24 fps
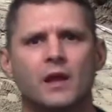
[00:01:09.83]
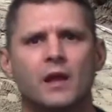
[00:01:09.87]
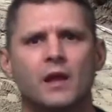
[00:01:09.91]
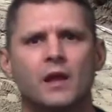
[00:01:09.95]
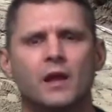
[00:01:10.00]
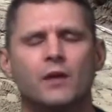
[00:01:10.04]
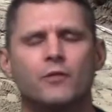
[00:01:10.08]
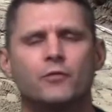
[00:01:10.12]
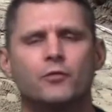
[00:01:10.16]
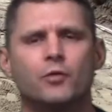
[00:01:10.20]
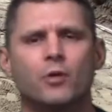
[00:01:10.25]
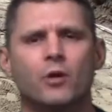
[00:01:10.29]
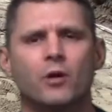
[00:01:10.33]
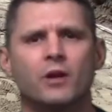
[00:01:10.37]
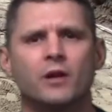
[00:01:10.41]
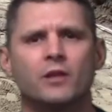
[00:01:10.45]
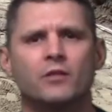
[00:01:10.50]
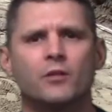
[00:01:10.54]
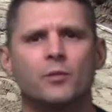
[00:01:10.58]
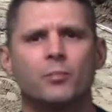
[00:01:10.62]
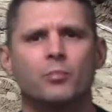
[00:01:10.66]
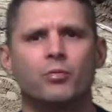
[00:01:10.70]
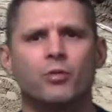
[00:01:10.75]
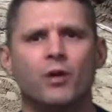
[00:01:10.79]
If you are in
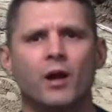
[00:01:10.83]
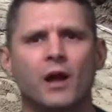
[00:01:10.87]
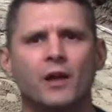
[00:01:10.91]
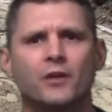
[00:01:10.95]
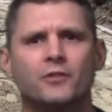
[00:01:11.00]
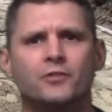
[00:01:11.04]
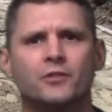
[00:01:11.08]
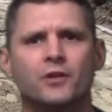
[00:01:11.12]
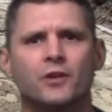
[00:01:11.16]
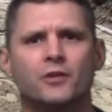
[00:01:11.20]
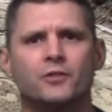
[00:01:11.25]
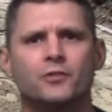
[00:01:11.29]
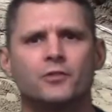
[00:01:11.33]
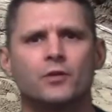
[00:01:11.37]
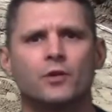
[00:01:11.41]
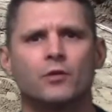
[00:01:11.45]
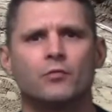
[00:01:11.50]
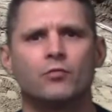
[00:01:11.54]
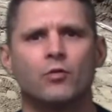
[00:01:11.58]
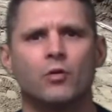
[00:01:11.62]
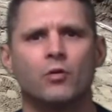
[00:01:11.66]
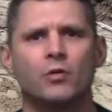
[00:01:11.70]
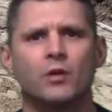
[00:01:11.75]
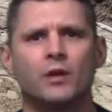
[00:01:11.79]
the process of
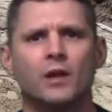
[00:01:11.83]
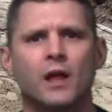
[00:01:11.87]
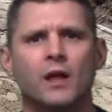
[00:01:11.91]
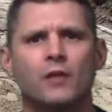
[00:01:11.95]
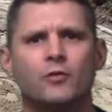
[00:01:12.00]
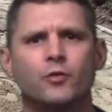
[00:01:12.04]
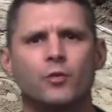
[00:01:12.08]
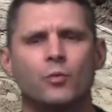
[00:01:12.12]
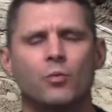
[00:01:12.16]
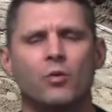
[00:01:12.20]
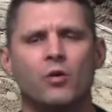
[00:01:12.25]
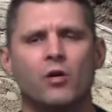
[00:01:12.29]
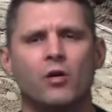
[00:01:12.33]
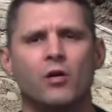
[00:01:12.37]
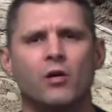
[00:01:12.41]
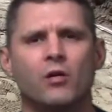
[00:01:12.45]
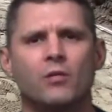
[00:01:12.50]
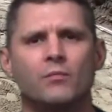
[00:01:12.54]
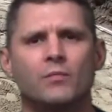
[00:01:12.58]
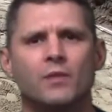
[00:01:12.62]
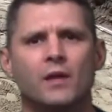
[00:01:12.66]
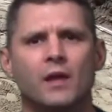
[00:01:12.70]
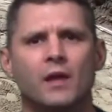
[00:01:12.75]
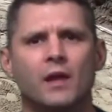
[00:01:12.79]
rolling out the
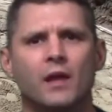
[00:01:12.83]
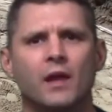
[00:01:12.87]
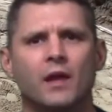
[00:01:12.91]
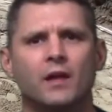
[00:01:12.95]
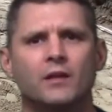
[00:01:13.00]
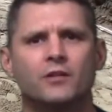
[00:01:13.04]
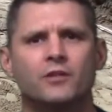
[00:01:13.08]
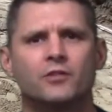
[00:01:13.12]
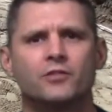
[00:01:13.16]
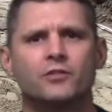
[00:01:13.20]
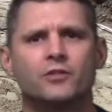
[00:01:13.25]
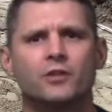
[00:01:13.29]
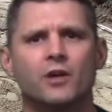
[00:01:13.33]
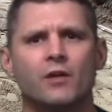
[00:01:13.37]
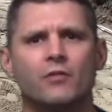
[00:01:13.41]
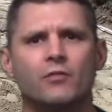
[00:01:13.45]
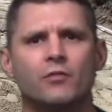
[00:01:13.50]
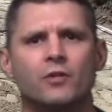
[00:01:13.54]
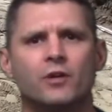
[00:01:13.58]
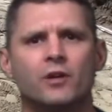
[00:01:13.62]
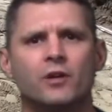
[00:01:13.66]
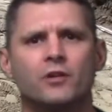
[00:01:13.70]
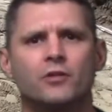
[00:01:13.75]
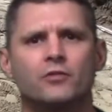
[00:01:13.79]
wall and
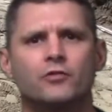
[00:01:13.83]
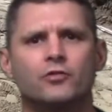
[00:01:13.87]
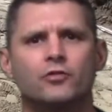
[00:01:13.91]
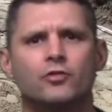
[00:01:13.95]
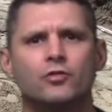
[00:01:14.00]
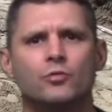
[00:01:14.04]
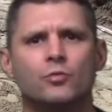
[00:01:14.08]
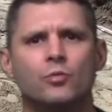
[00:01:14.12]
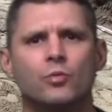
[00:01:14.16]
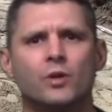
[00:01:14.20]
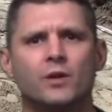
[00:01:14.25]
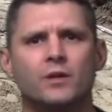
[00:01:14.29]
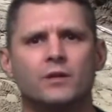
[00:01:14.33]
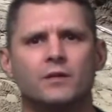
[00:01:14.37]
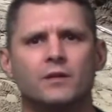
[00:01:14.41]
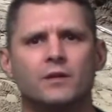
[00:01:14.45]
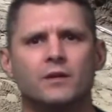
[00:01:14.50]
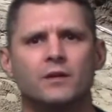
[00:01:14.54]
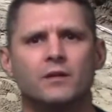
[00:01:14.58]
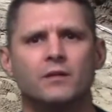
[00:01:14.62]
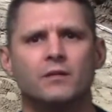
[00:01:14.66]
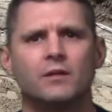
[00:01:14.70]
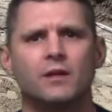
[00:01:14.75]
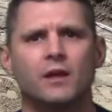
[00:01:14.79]
discover it is too
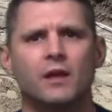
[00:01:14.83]
windy